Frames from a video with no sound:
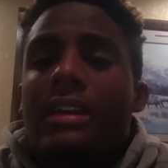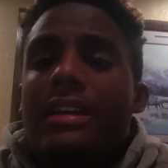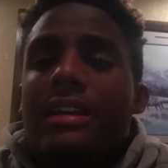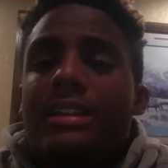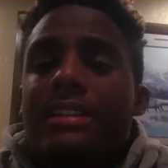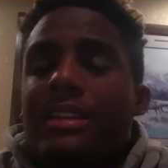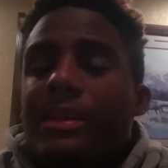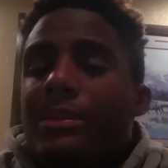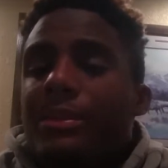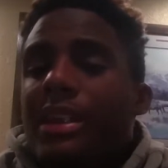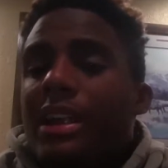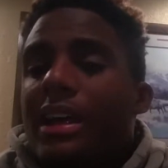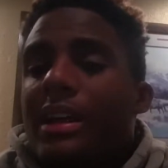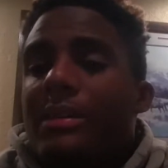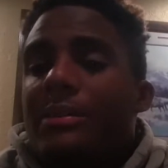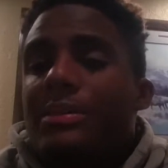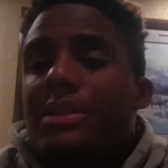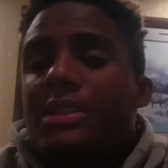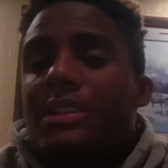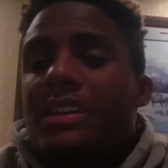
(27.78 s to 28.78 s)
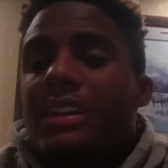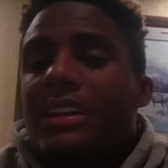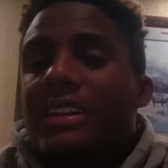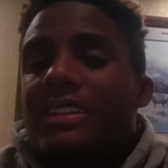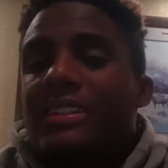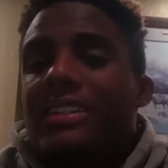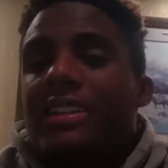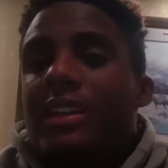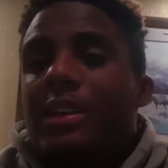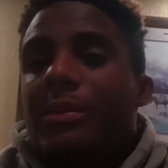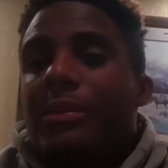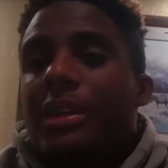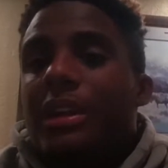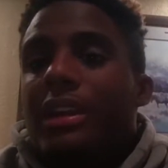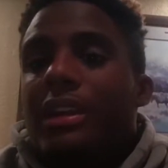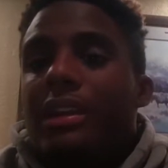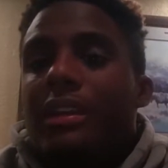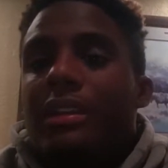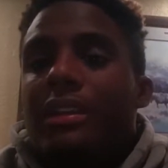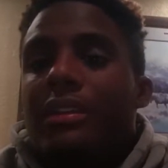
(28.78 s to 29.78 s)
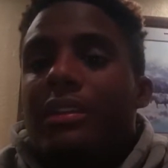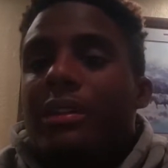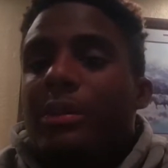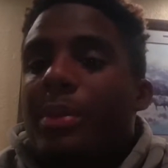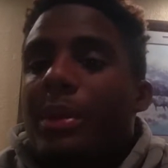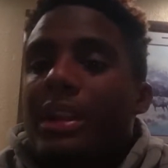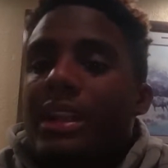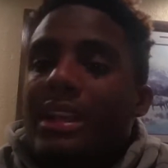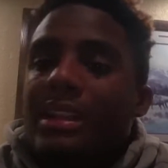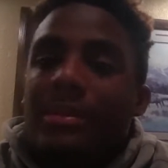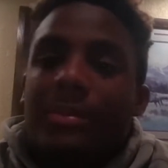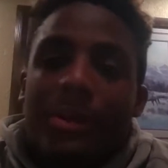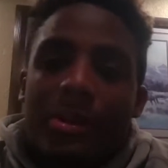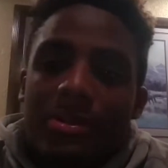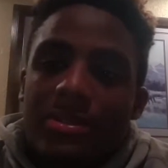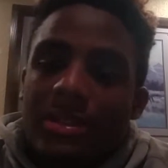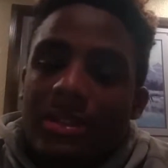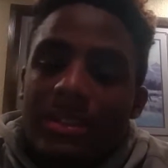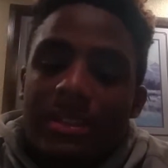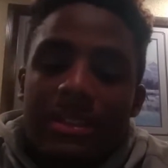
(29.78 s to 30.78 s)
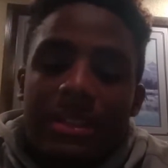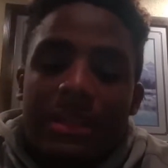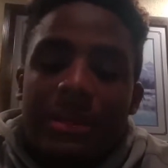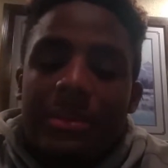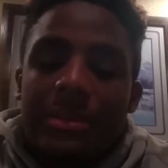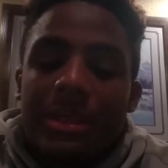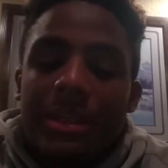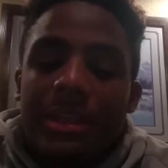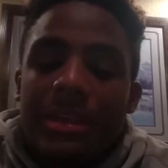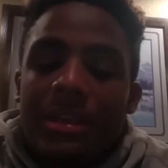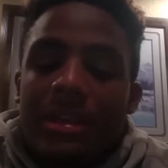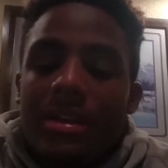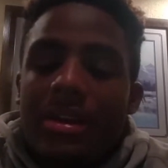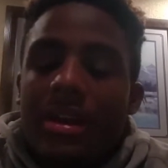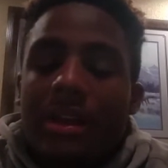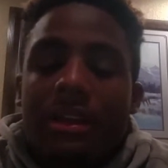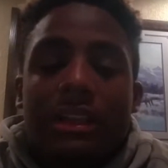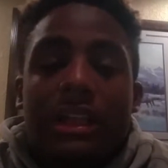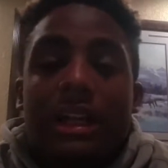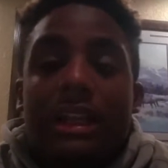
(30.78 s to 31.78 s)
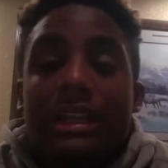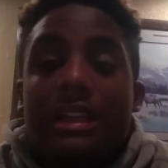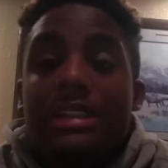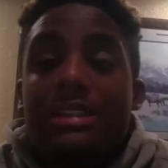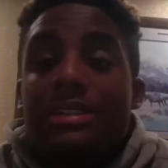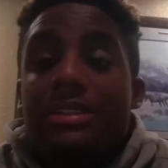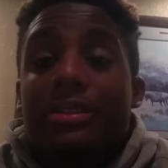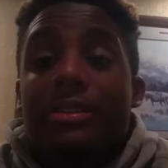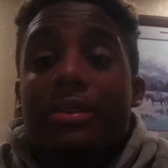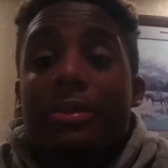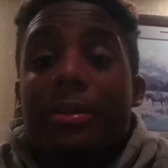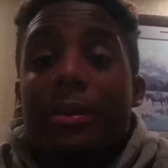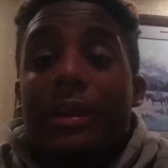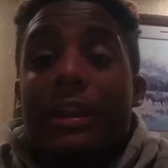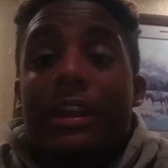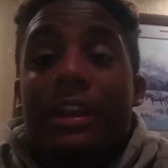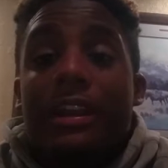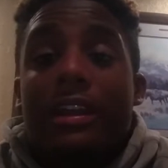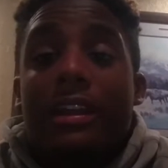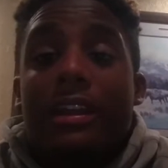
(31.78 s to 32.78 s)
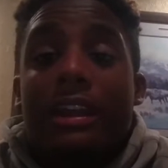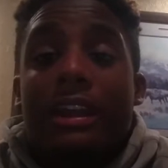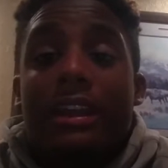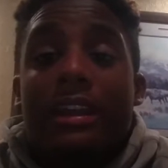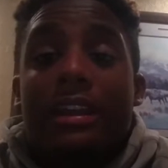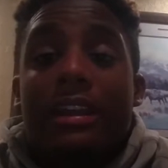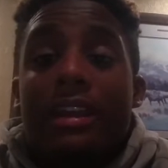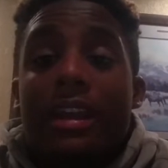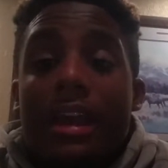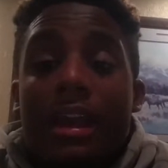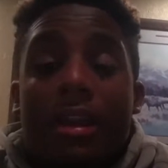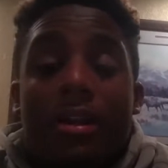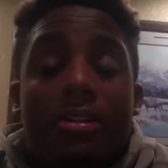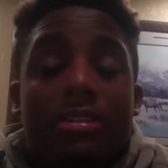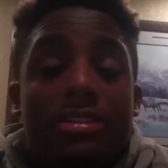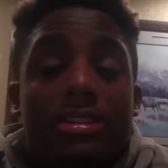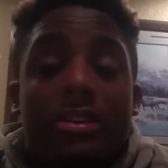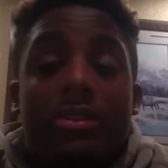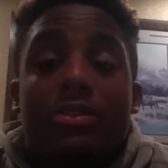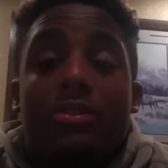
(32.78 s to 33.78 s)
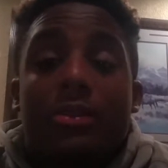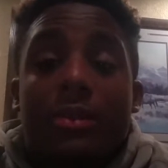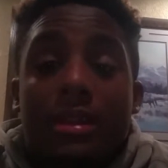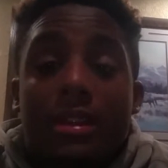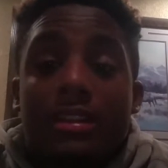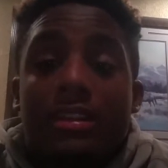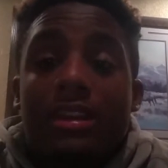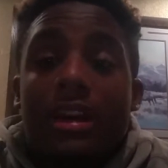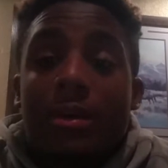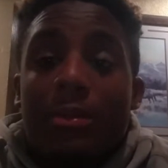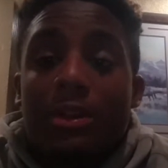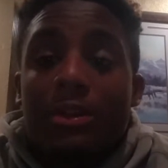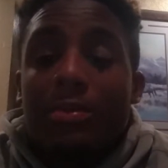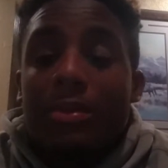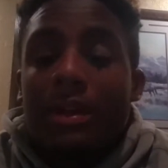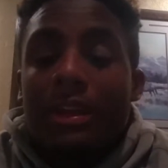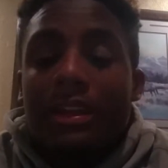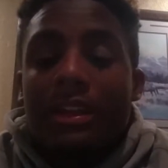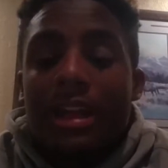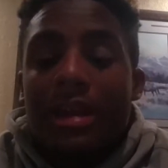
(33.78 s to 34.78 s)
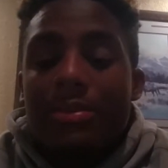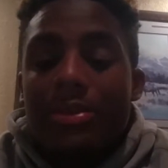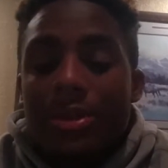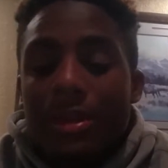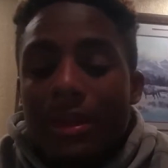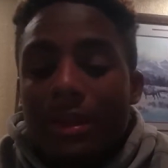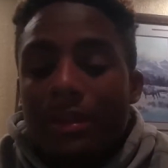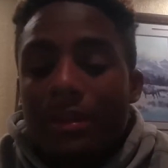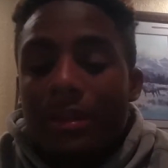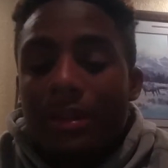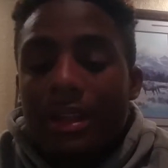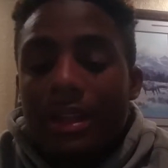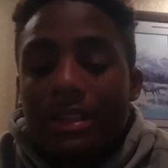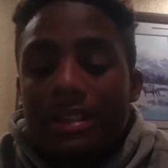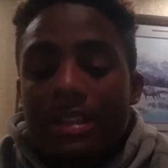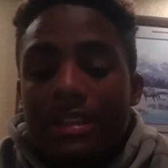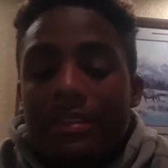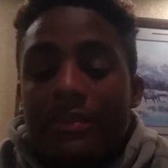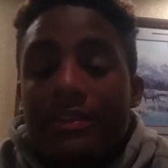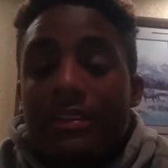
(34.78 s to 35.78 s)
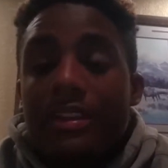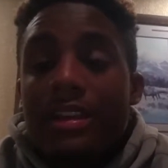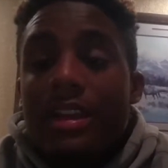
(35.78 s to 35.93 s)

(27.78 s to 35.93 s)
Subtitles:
Sometimes it's going to be, depending on the person, it's going to be a lot easier depending, like, it all starts with how much playing time you get and all that stuff.